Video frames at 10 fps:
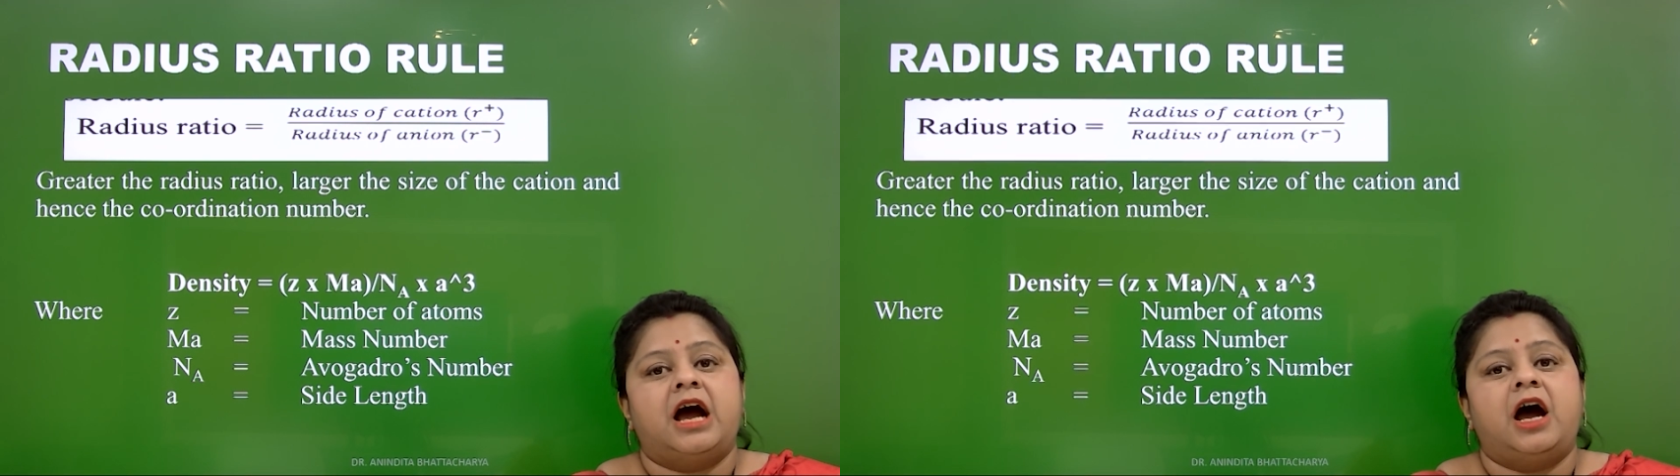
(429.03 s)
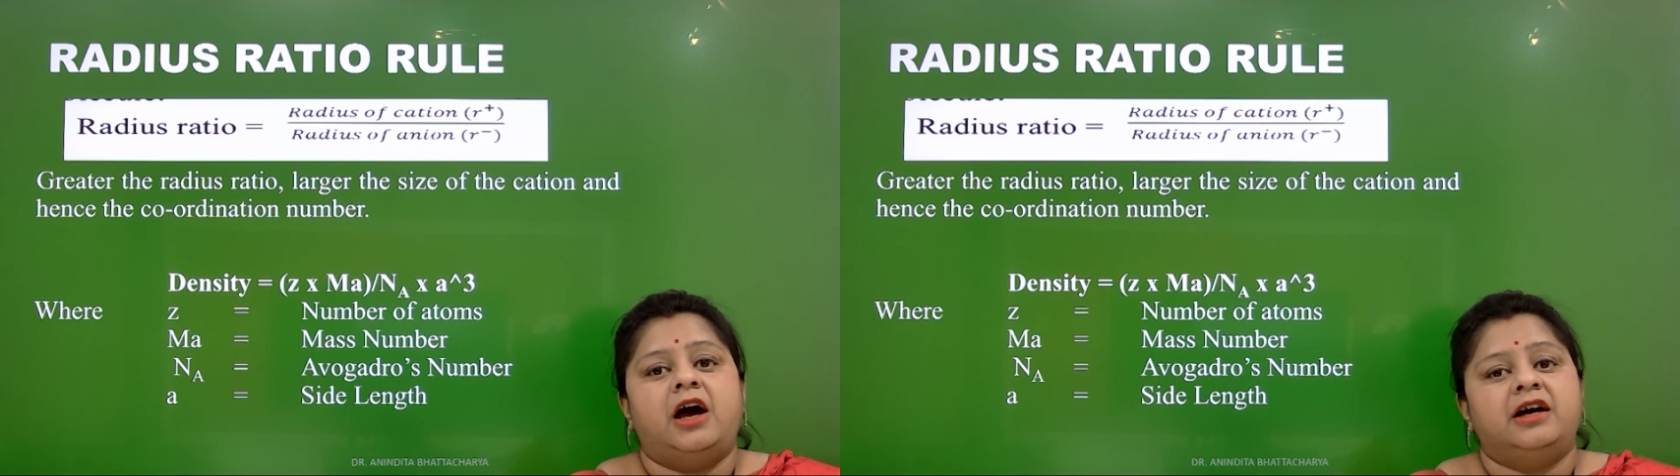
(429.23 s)

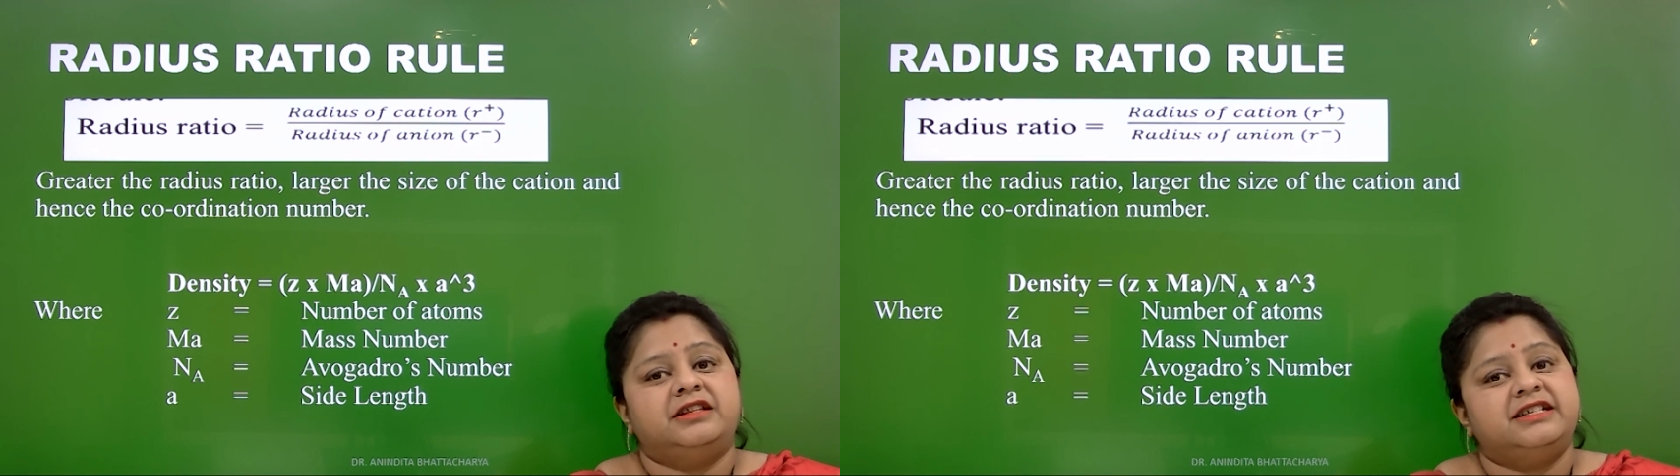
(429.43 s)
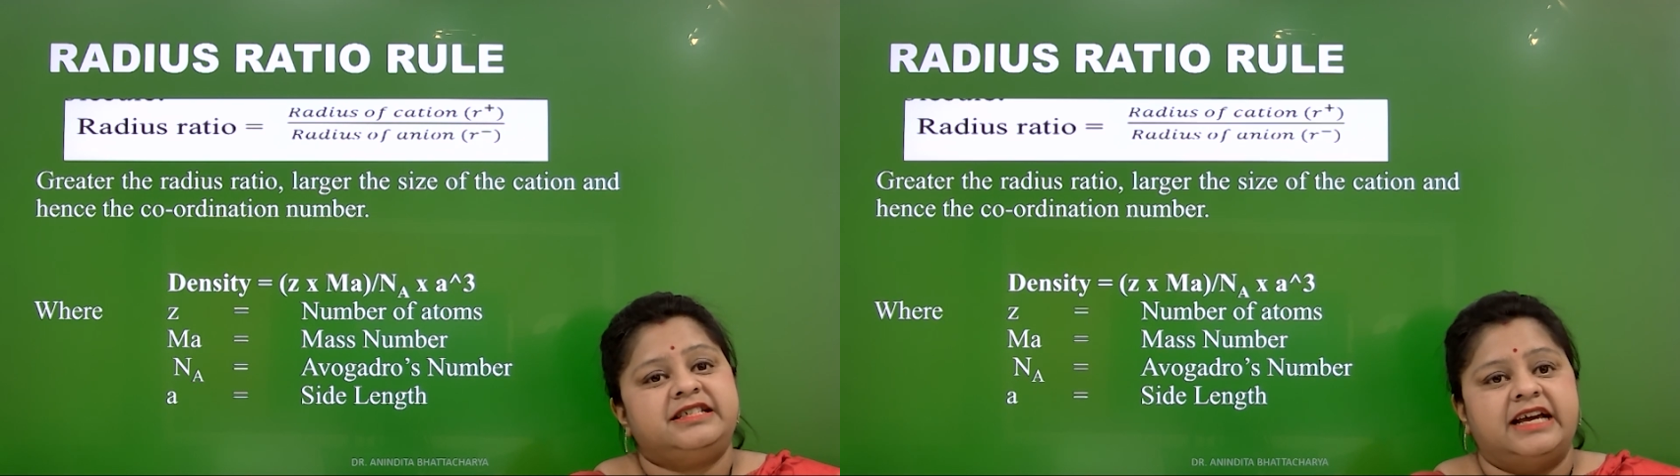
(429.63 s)
the
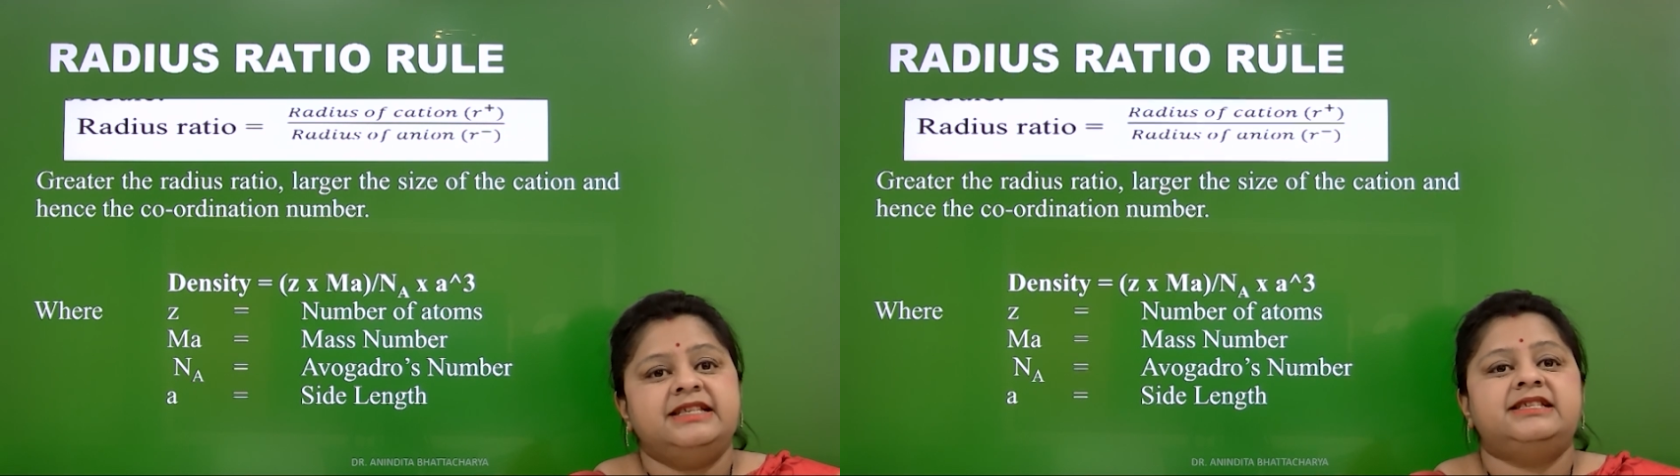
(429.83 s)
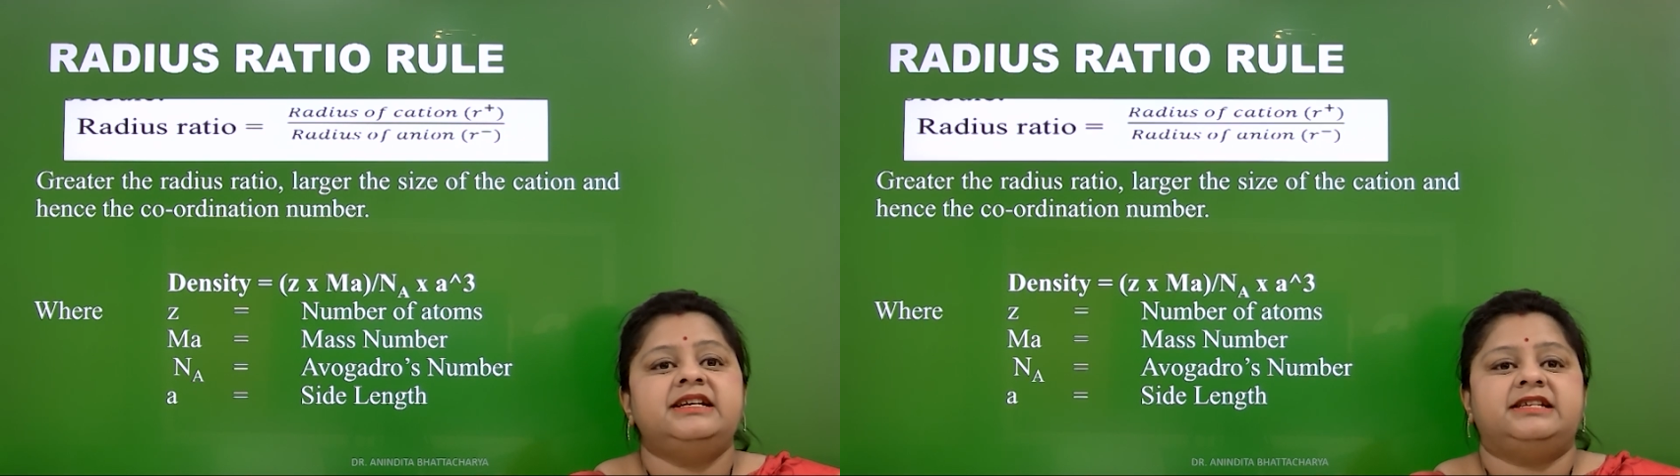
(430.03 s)

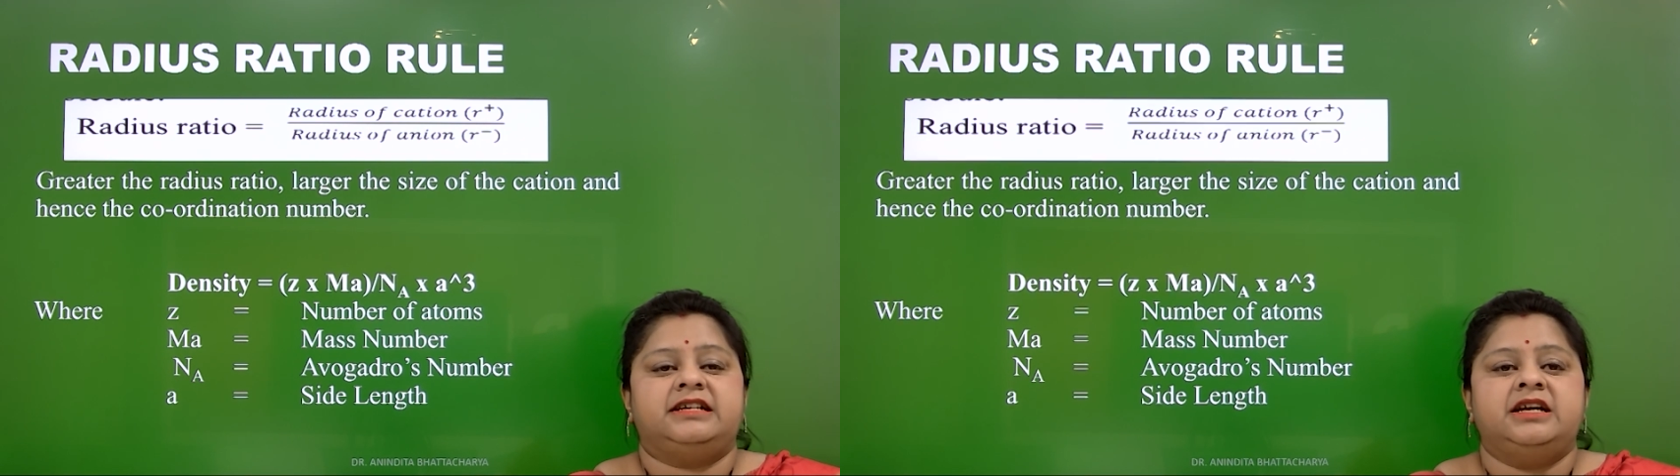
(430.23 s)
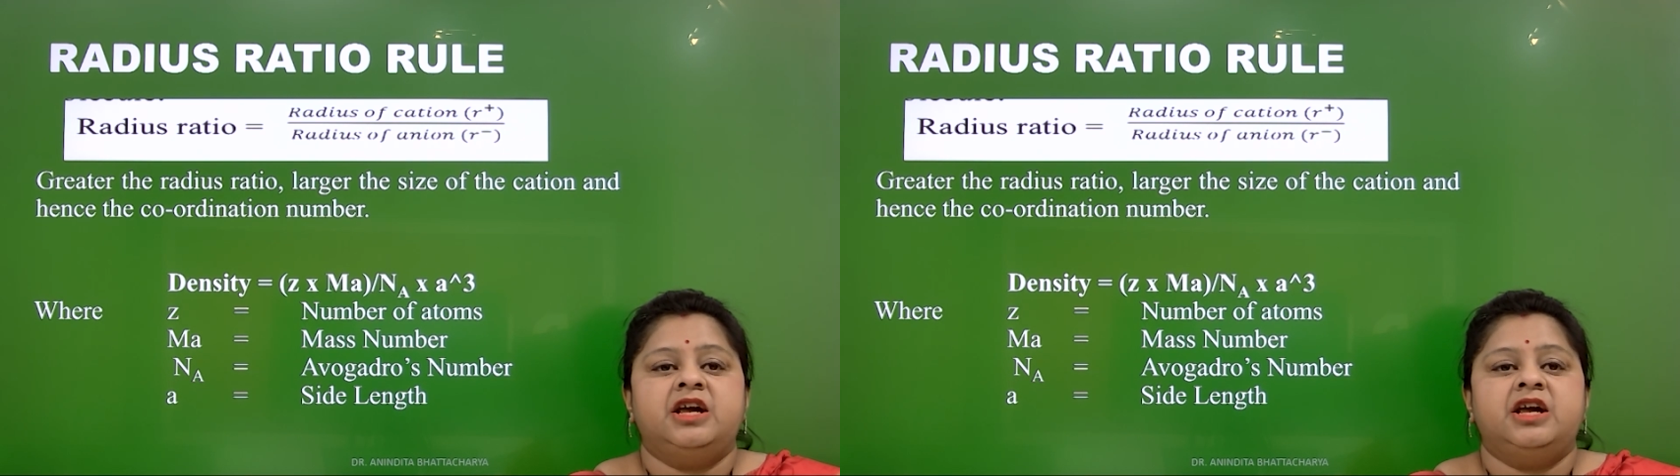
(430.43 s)
density,